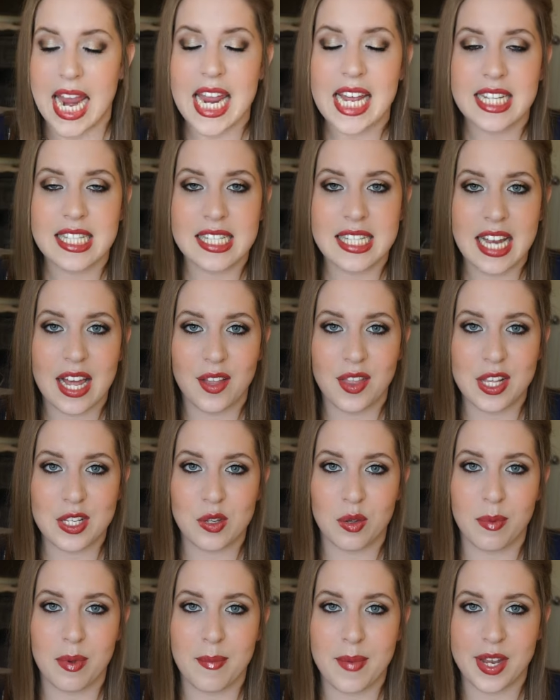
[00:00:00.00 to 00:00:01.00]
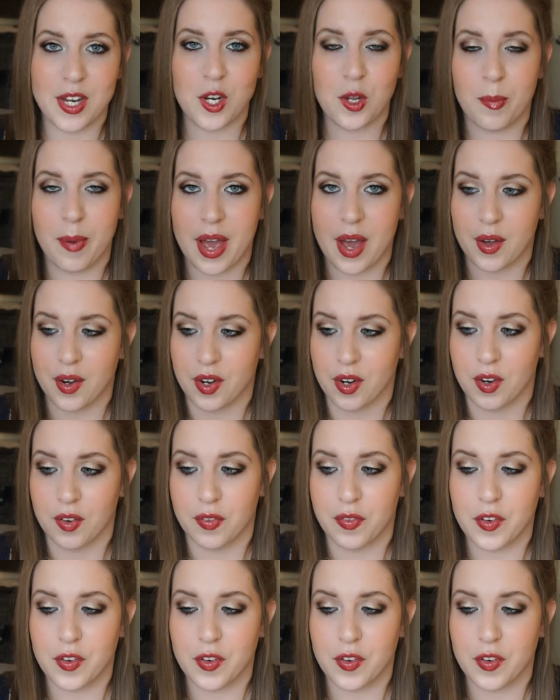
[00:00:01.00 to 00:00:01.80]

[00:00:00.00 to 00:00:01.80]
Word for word: hands down, this will be my new powder.